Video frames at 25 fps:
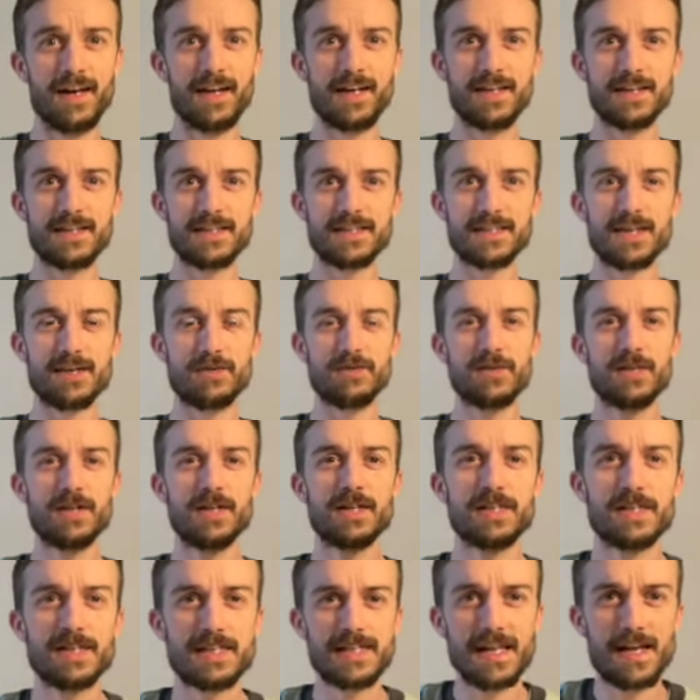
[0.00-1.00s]
So
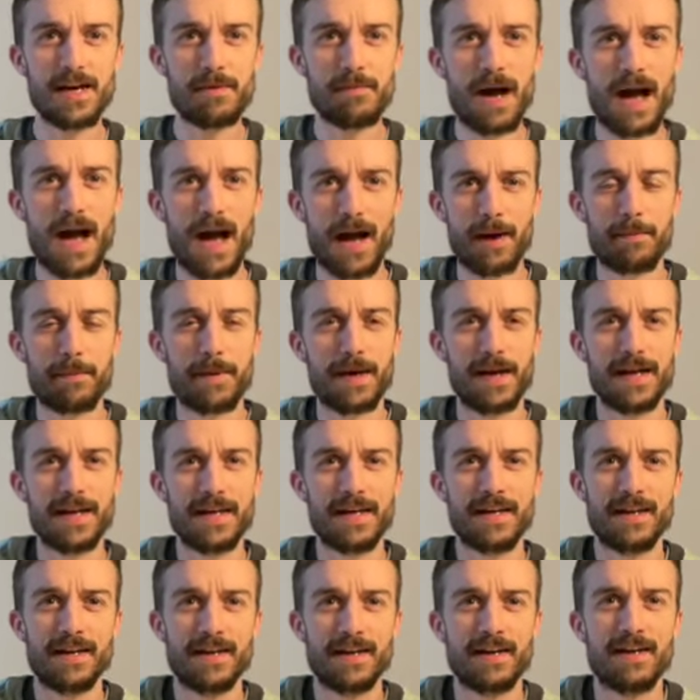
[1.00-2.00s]
to say I'm
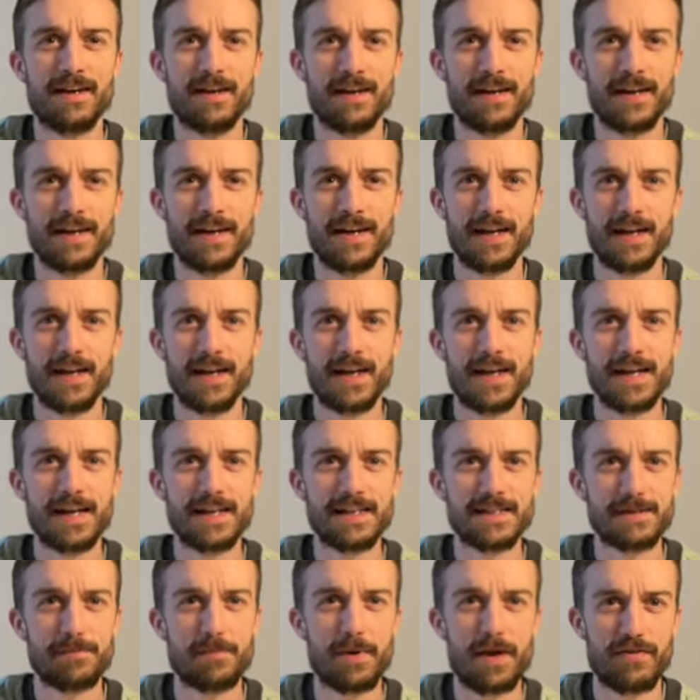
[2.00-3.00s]
happy
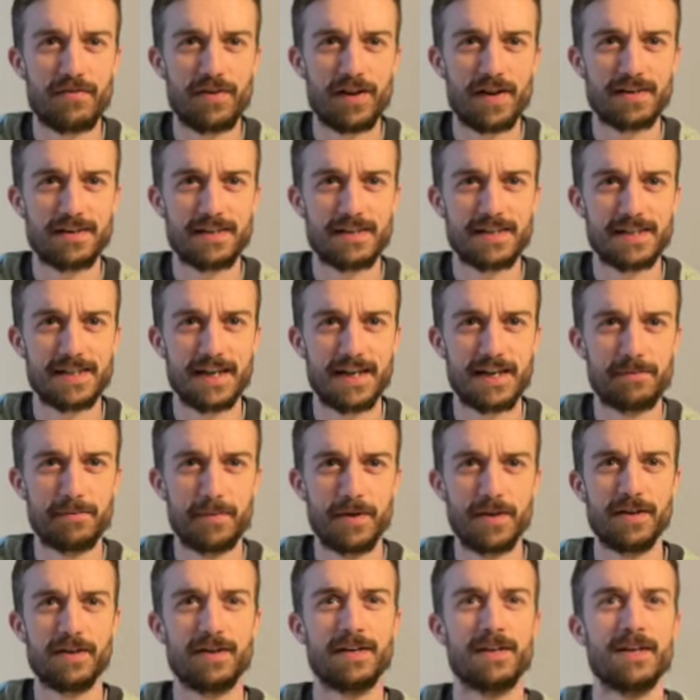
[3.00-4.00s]
is a bit of an
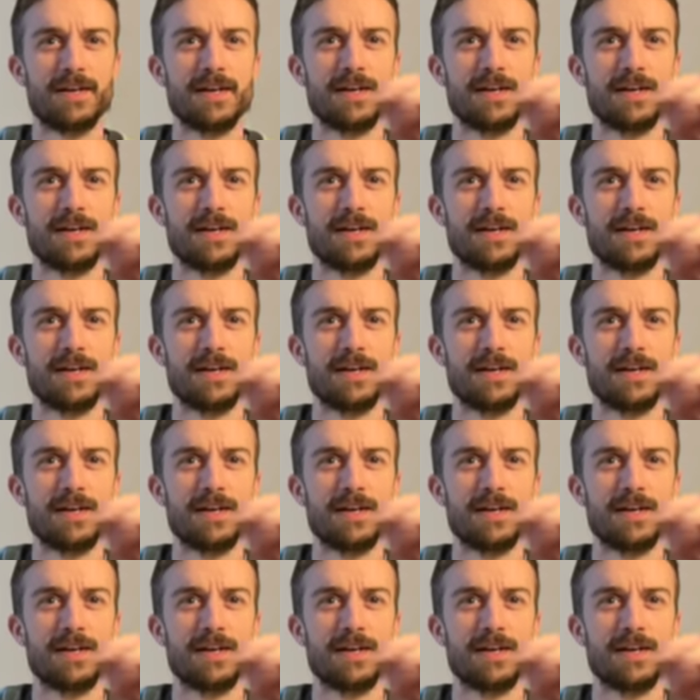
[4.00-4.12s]
understatement.